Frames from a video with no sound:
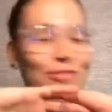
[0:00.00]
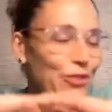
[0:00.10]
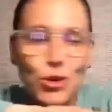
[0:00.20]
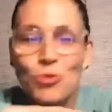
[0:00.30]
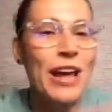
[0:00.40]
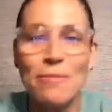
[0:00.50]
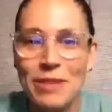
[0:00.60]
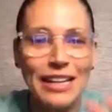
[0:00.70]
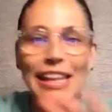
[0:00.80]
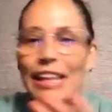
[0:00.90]
you name
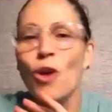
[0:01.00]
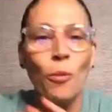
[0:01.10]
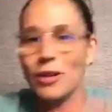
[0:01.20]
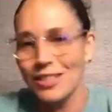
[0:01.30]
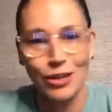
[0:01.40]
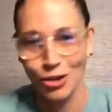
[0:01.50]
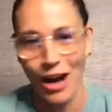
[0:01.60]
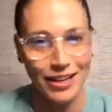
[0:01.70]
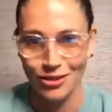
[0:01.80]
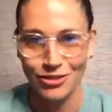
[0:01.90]
it, nobody's gonna crack
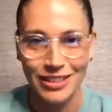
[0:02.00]
you.